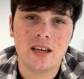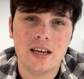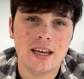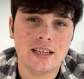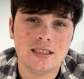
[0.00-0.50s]

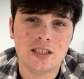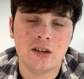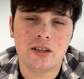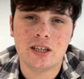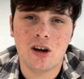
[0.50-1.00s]
in
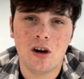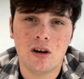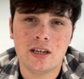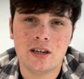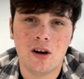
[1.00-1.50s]

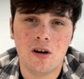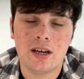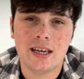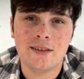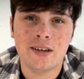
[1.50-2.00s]
your
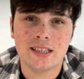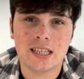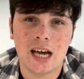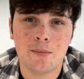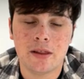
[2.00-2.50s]
evening
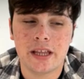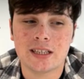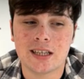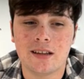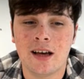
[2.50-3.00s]
time and things
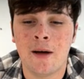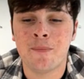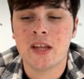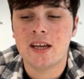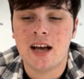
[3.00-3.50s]
like that.
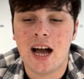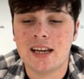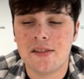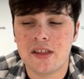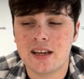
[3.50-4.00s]
And I
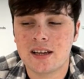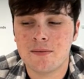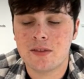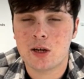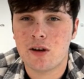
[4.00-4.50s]
think
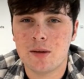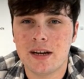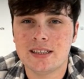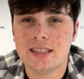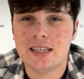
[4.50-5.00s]
the
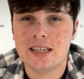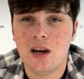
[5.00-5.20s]
credibility